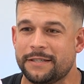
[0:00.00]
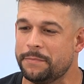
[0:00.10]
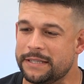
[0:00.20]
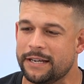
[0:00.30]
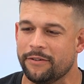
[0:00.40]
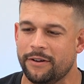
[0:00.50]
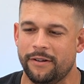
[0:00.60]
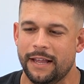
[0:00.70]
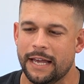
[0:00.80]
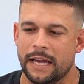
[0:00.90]

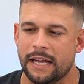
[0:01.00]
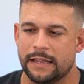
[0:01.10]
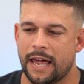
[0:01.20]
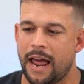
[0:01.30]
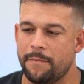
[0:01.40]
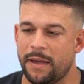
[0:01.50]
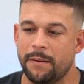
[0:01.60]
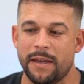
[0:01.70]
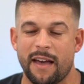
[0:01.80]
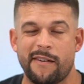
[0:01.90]
material that I
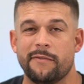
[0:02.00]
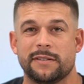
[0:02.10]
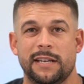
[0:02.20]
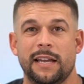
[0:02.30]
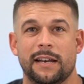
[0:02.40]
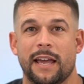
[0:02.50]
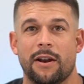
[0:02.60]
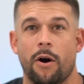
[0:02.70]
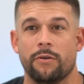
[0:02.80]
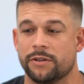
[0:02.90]
maybe have ever seen in
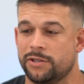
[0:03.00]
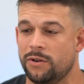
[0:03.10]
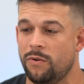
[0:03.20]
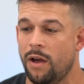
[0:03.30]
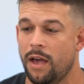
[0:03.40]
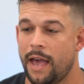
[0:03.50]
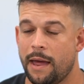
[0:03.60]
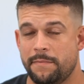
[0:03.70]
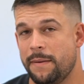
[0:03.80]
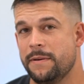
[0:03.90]
a Hoka shoe,
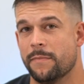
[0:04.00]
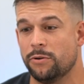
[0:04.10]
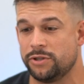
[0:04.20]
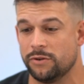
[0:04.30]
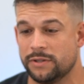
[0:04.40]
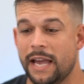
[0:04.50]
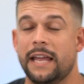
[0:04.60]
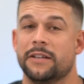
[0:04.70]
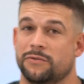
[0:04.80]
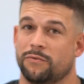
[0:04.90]
and maybe most shoes.
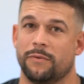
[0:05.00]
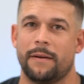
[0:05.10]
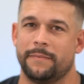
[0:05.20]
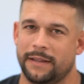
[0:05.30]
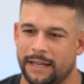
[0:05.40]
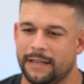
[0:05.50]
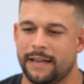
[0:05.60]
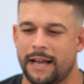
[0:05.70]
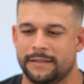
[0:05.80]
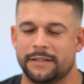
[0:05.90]
It is, like,
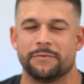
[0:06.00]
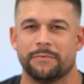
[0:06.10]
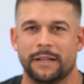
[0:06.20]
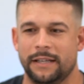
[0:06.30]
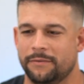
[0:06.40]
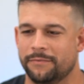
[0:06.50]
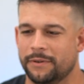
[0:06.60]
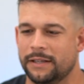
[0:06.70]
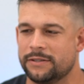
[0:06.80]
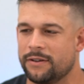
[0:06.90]
guys, it's
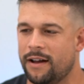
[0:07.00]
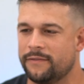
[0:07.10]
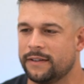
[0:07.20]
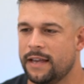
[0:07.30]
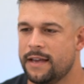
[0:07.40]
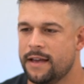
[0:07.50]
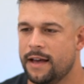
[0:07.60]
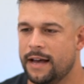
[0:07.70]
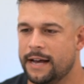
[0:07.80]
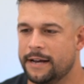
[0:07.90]
really soft.
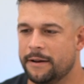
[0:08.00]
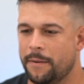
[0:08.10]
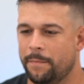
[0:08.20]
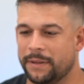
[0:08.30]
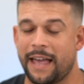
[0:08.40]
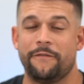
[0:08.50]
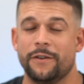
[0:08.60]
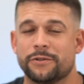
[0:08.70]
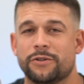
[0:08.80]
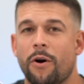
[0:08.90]
But that
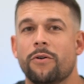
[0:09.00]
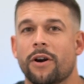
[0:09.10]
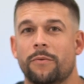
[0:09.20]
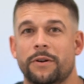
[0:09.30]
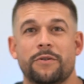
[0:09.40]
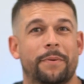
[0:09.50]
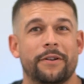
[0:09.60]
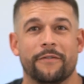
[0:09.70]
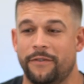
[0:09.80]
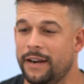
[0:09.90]
feels so good. When you put
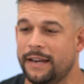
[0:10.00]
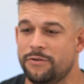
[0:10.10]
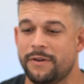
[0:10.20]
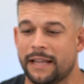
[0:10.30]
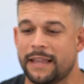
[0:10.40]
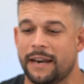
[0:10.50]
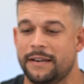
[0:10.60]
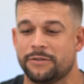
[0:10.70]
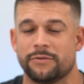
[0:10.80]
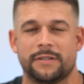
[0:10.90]
your foot in, you get that
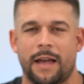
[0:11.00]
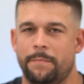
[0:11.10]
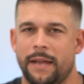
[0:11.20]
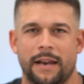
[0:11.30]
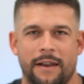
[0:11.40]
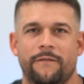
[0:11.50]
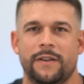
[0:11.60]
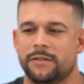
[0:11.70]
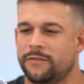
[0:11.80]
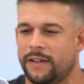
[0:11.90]
initial step in and it
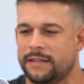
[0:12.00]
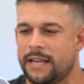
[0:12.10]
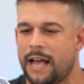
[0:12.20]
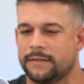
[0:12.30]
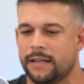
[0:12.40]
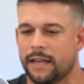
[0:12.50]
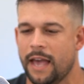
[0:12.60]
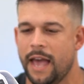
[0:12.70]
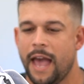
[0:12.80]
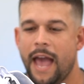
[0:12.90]
feels fantastic.
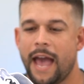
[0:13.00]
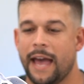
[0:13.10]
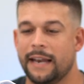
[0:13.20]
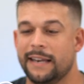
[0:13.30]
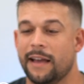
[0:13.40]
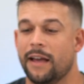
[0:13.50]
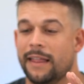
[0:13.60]
And